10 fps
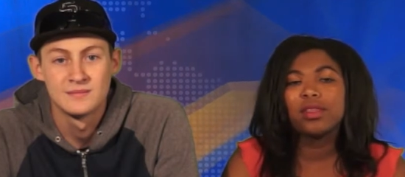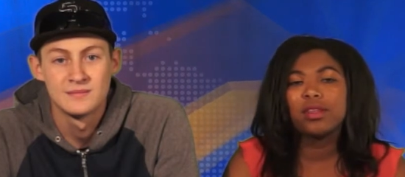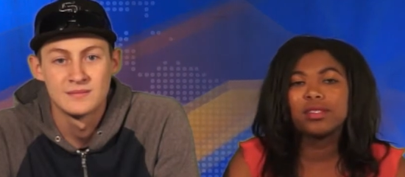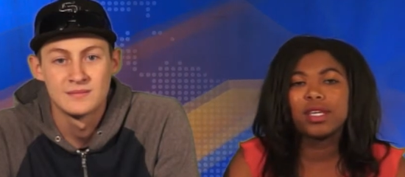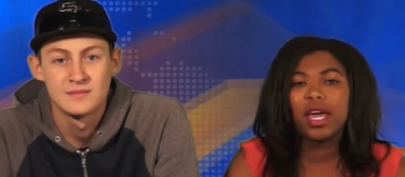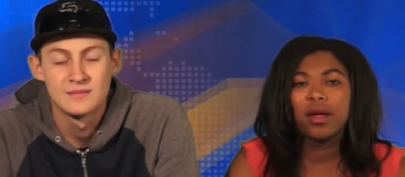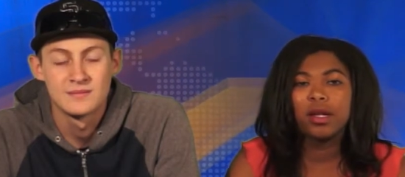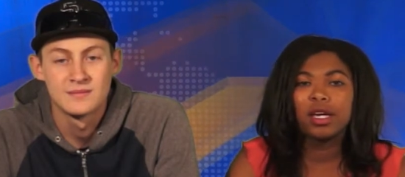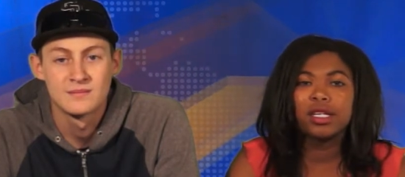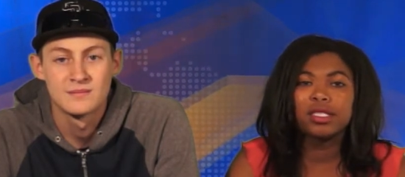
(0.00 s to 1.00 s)
Speaker 1: in those
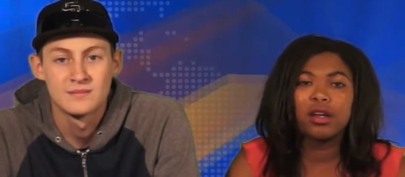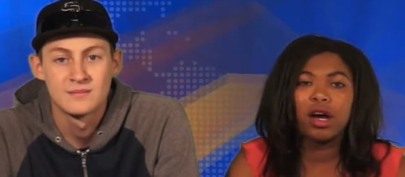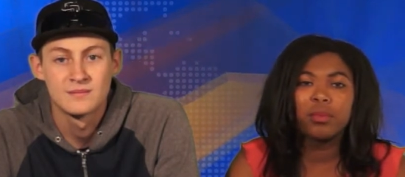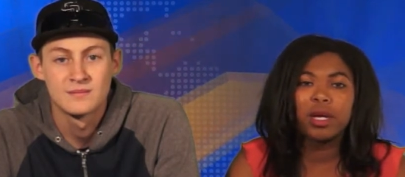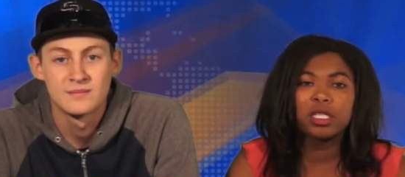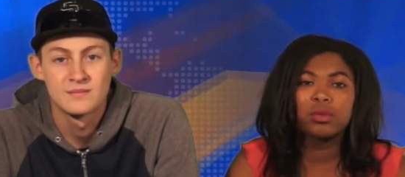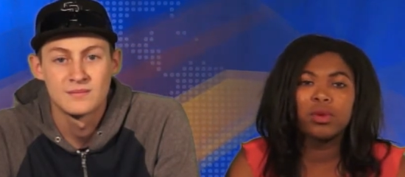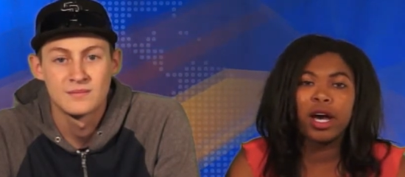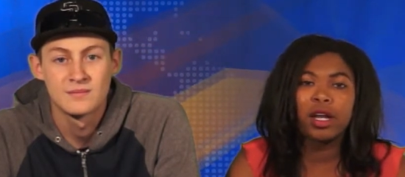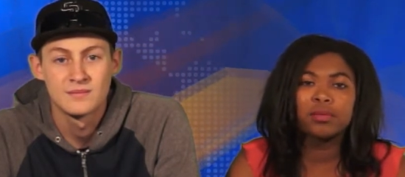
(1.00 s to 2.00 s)
canned goods and
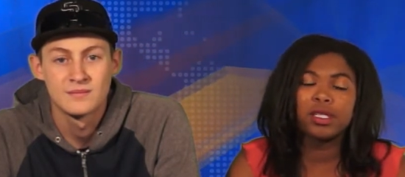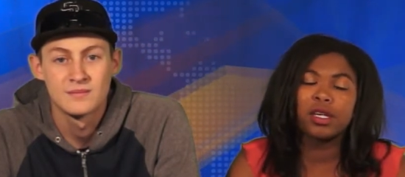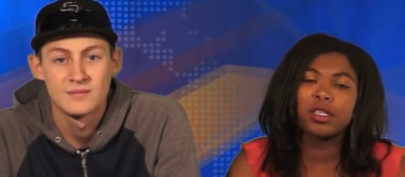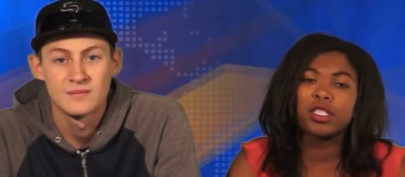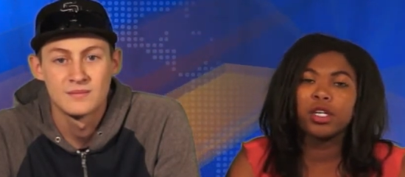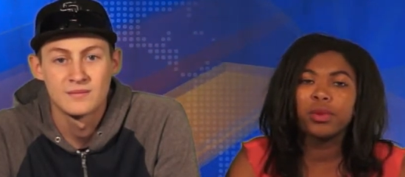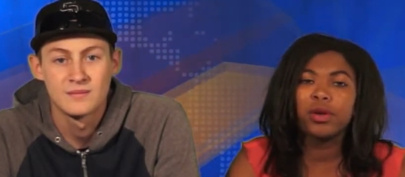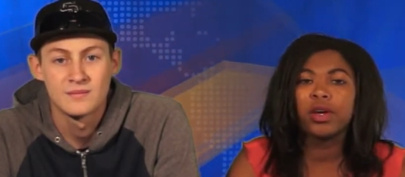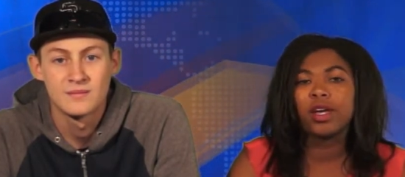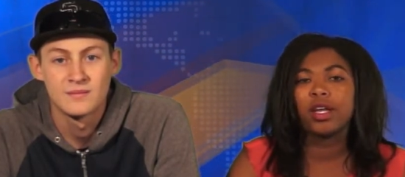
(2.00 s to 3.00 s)
non-perishable items to
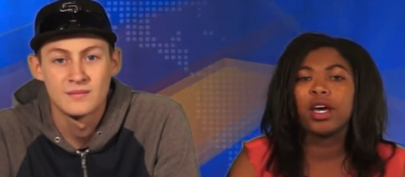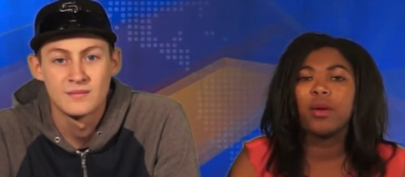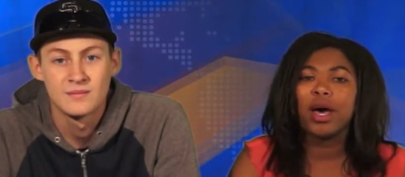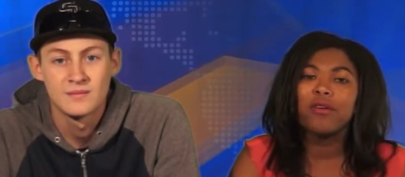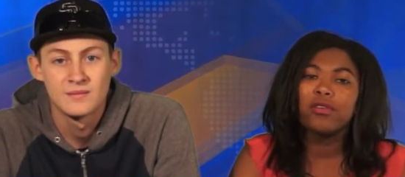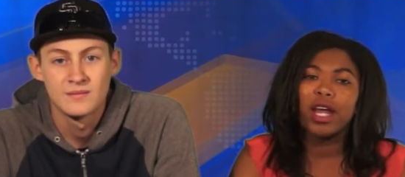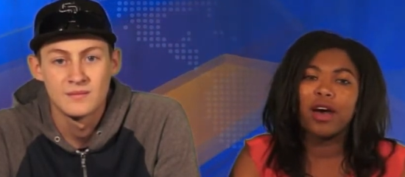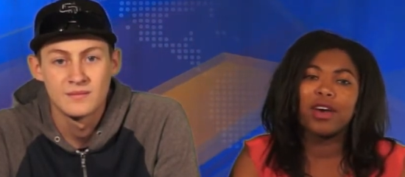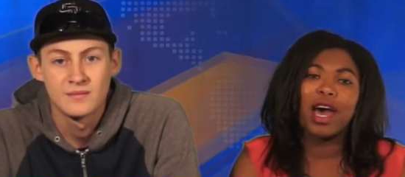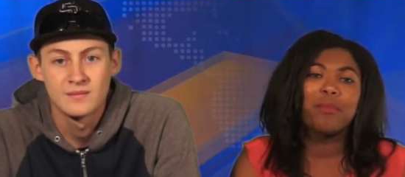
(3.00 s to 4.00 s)
contribute and help everyone
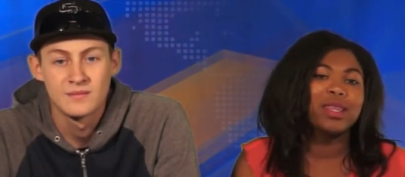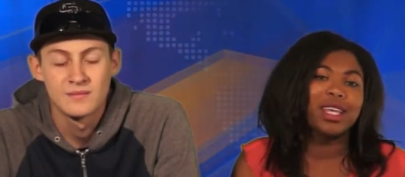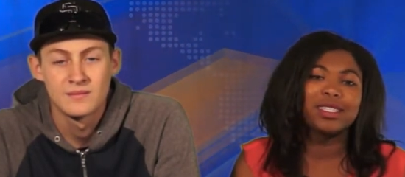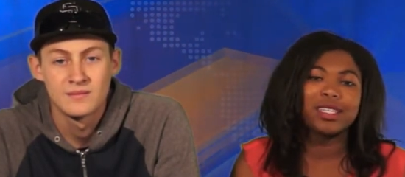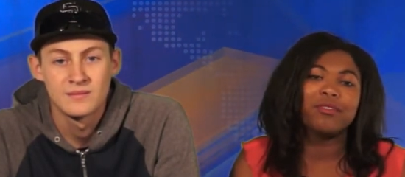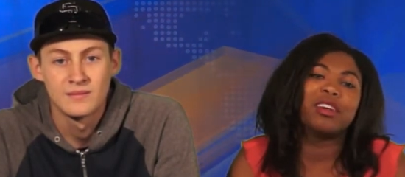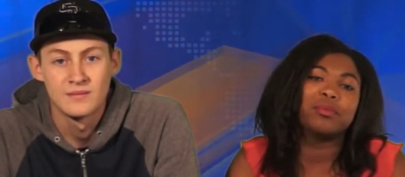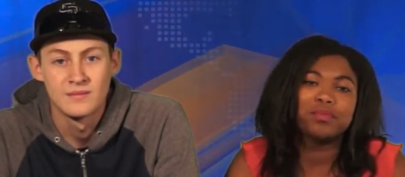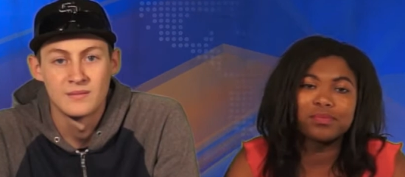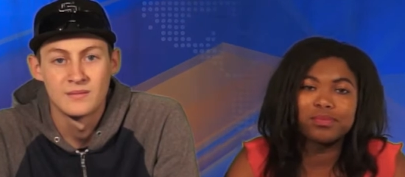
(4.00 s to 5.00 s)
have a happy
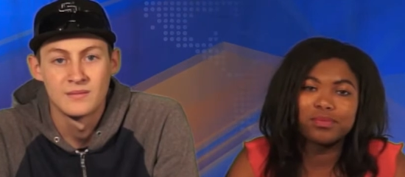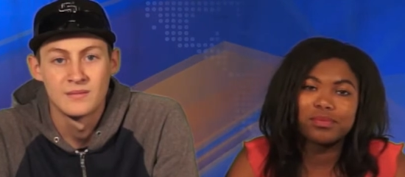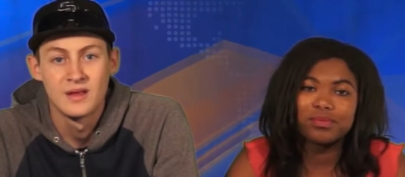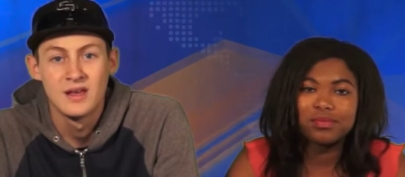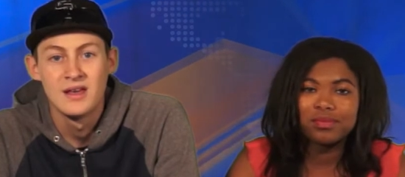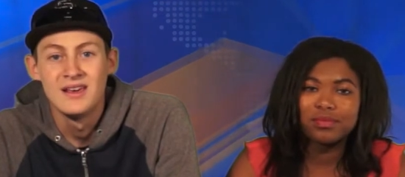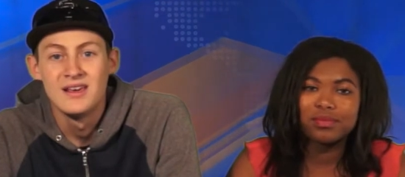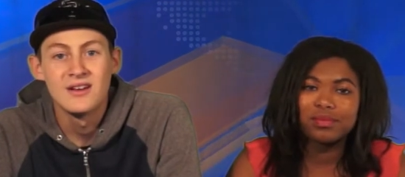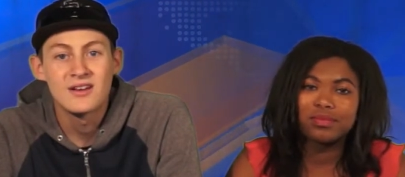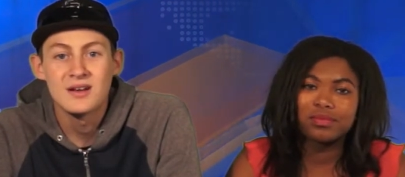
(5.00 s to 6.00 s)
Thanksgiving.
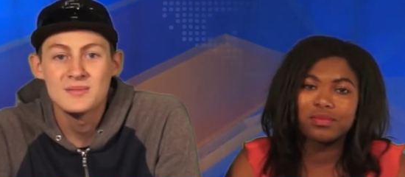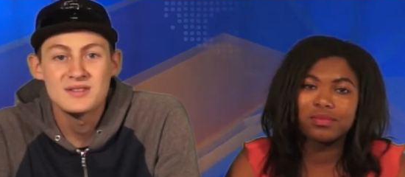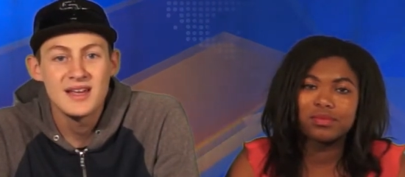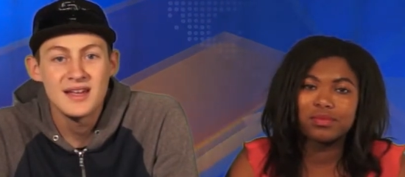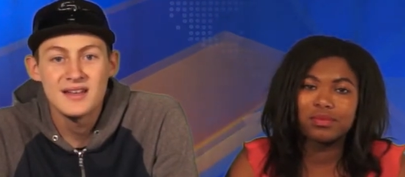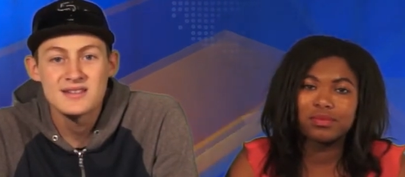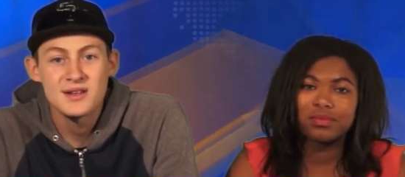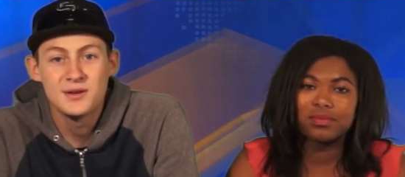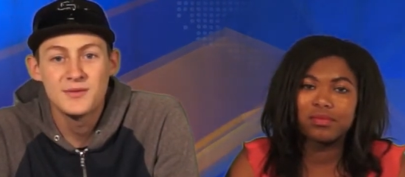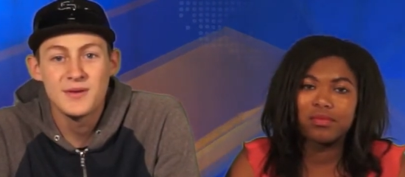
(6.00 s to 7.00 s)
Speaker 2: Here Comes
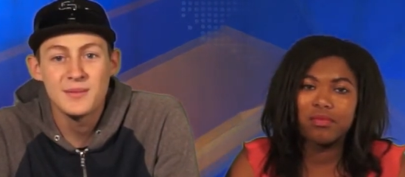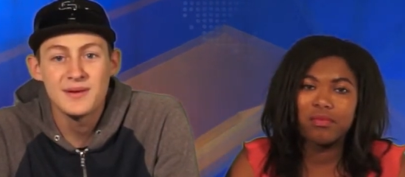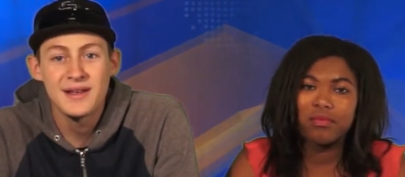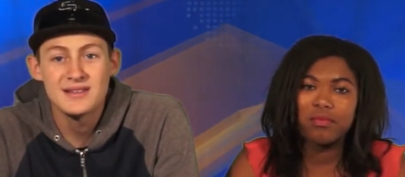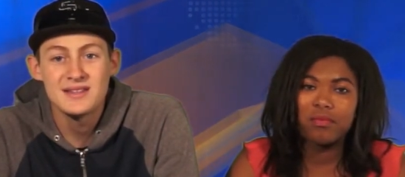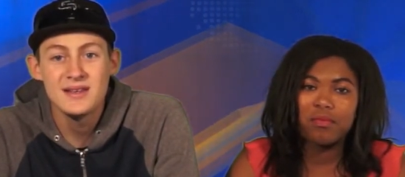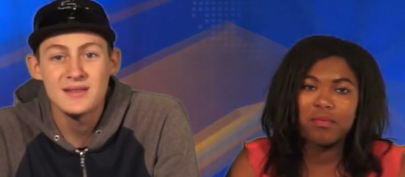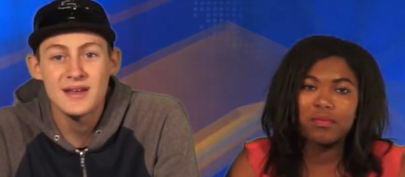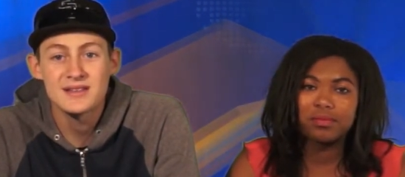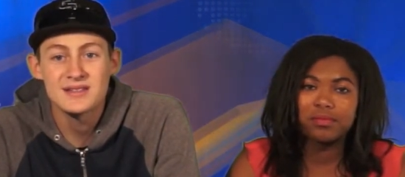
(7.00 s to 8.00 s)
Dance on November
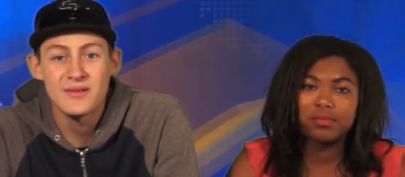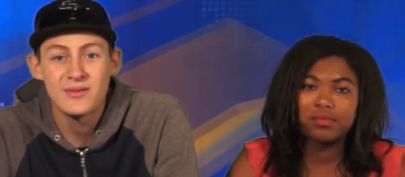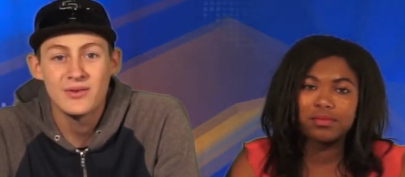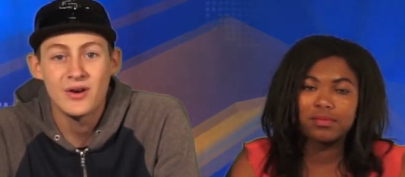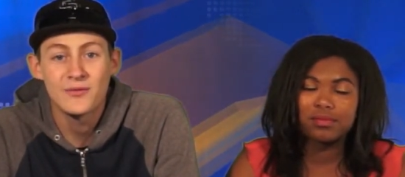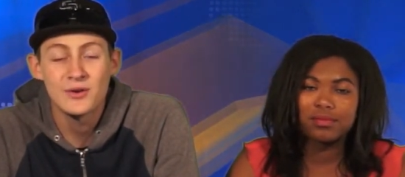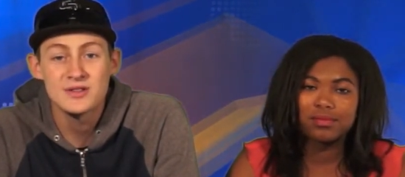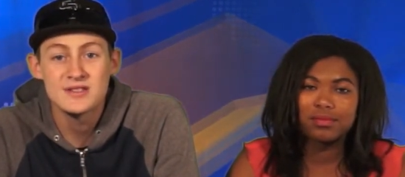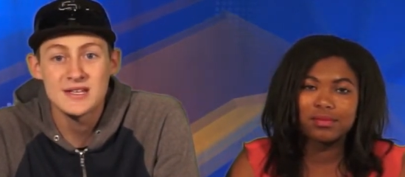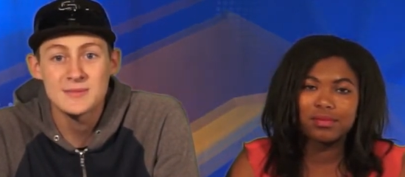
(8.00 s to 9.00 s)
19th at 7. Our
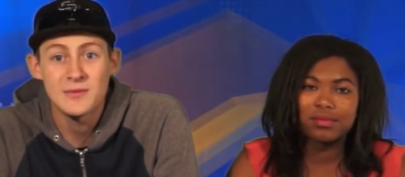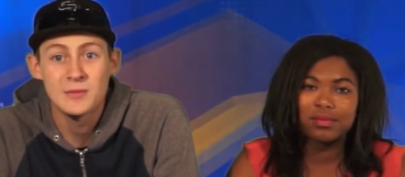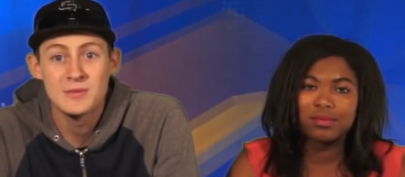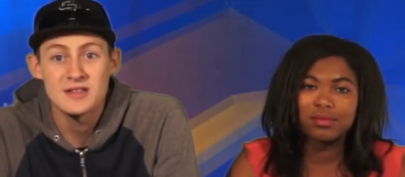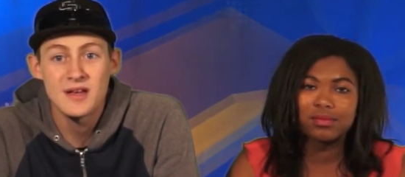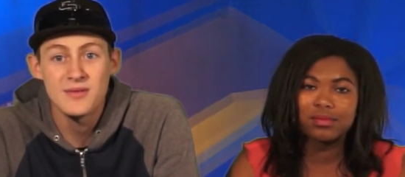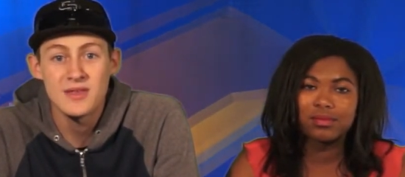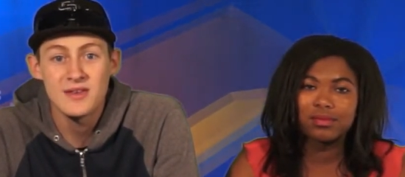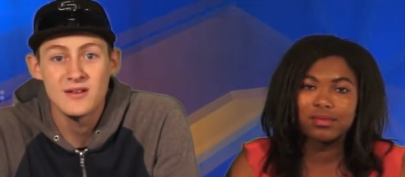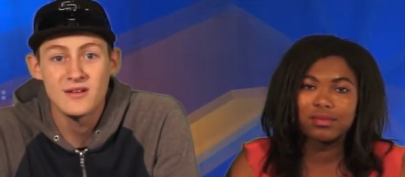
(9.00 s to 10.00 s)
first dance performance
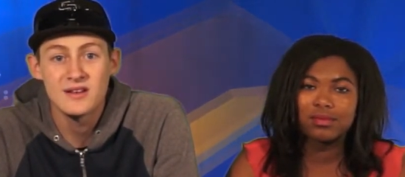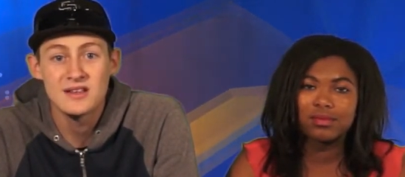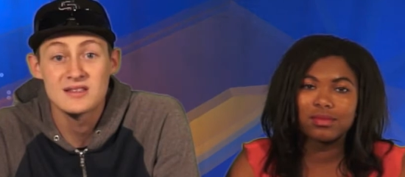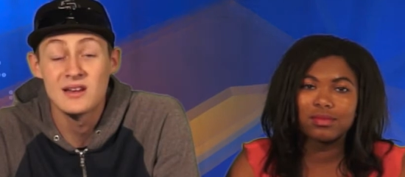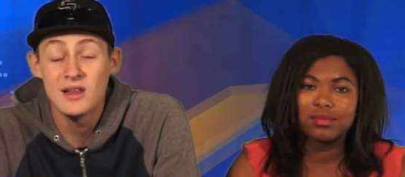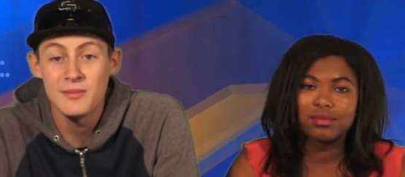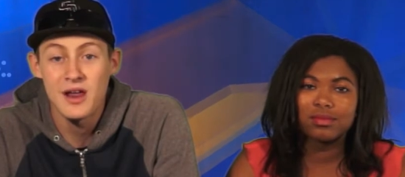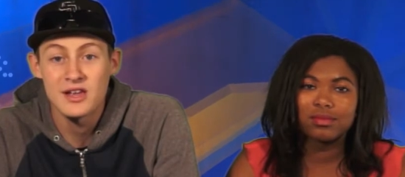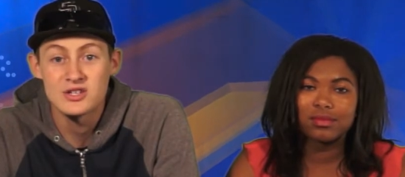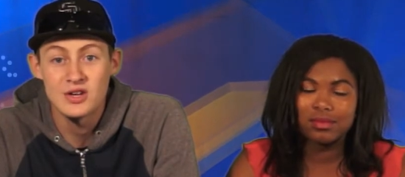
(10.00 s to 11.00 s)
of the year is an
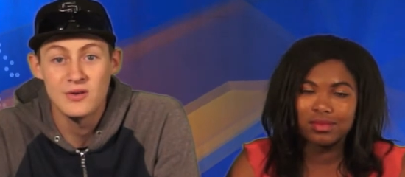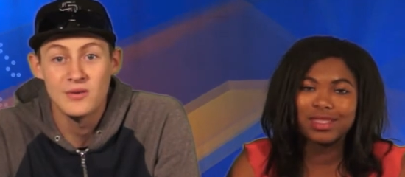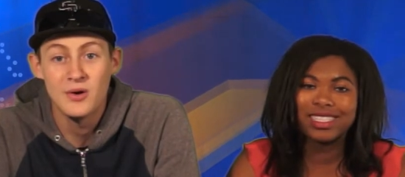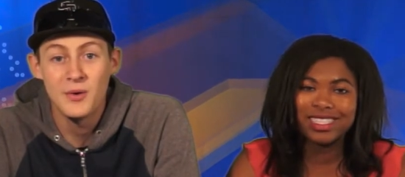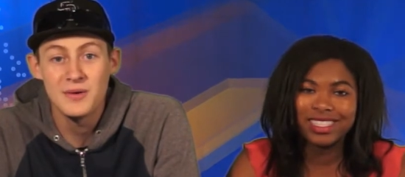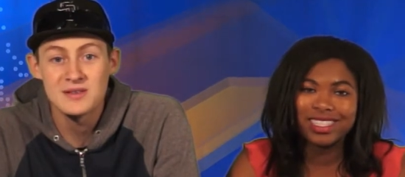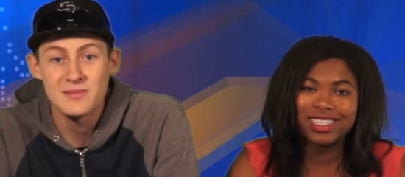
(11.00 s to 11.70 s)
alumni show. Always